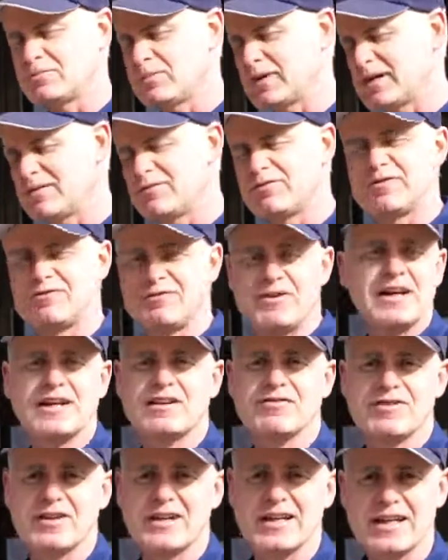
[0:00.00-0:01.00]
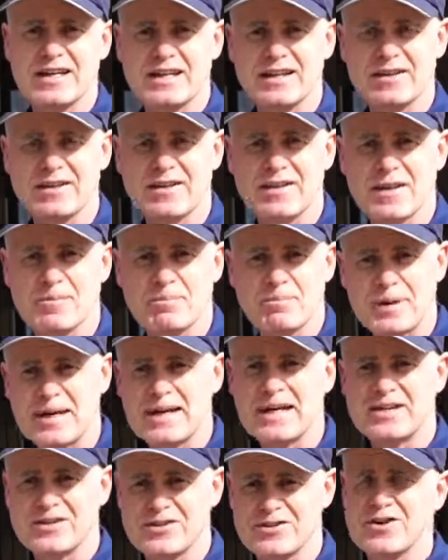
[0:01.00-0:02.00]
But effectively, the
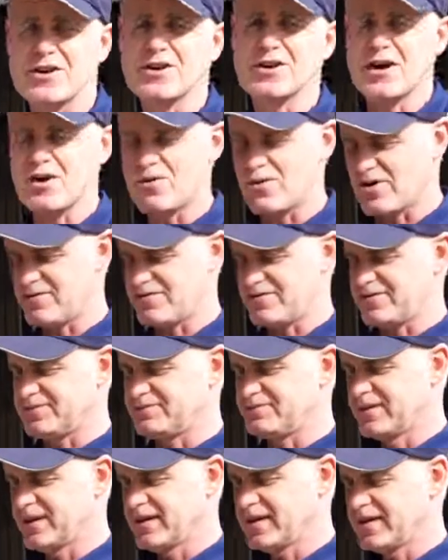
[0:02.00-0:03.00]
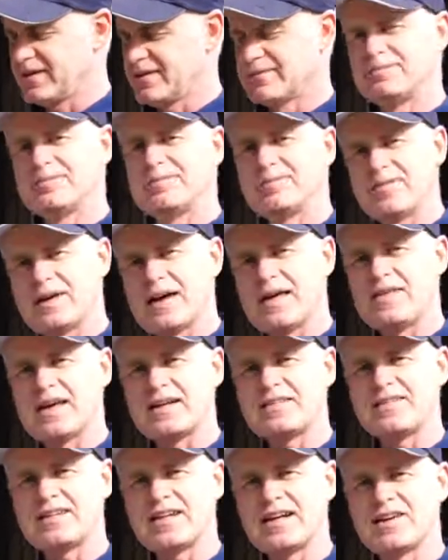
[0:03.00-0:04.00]
beer does not go off. And
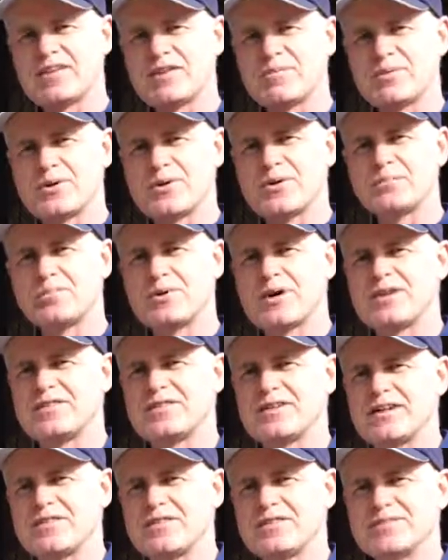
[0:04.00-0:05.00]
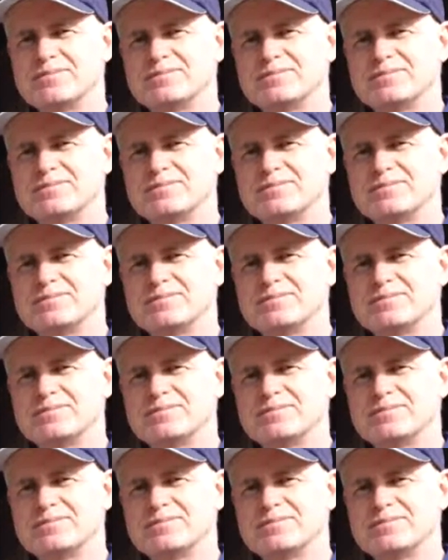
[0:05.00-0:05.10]
that's the end of the brewing process.